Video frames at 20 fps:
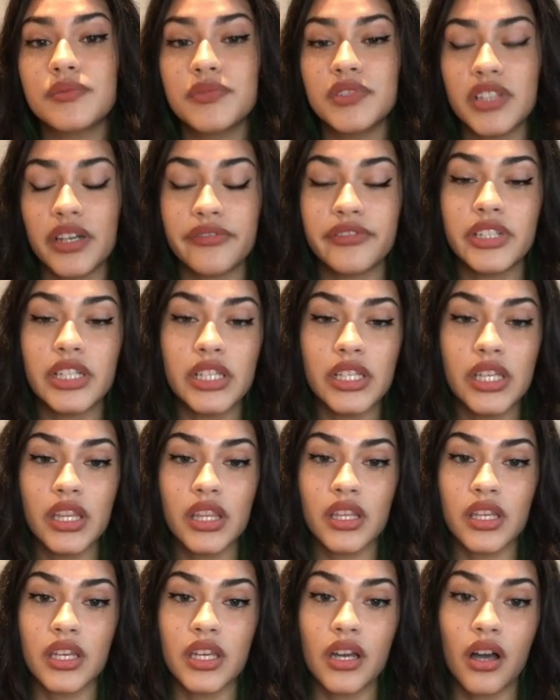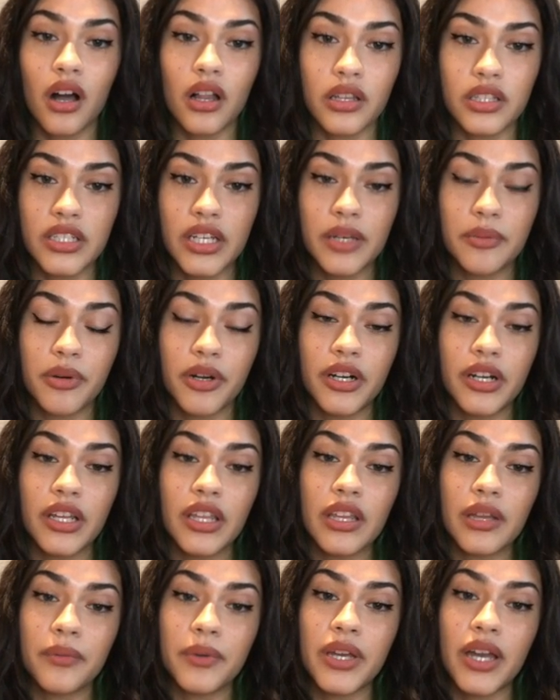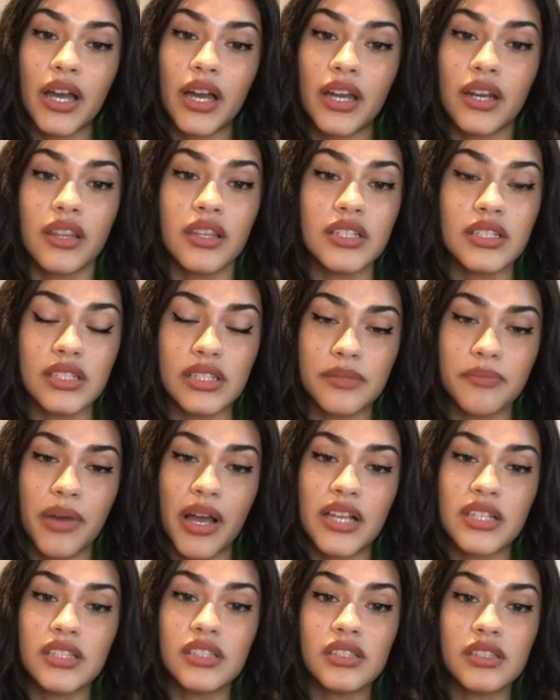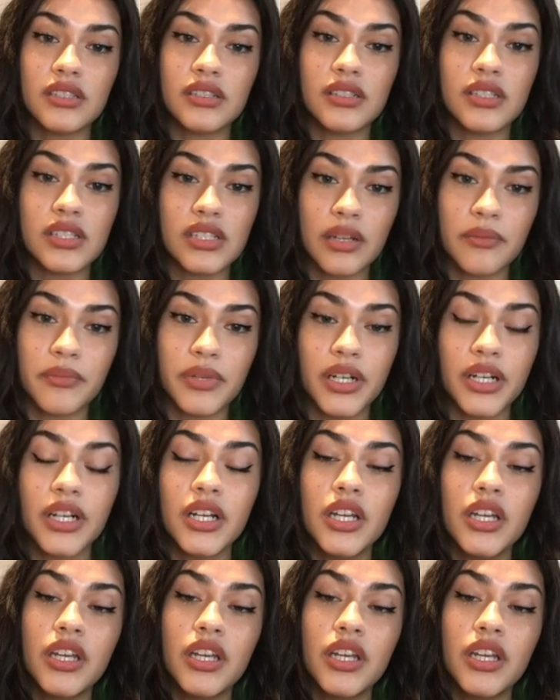definitely the holiday party that we had this past December.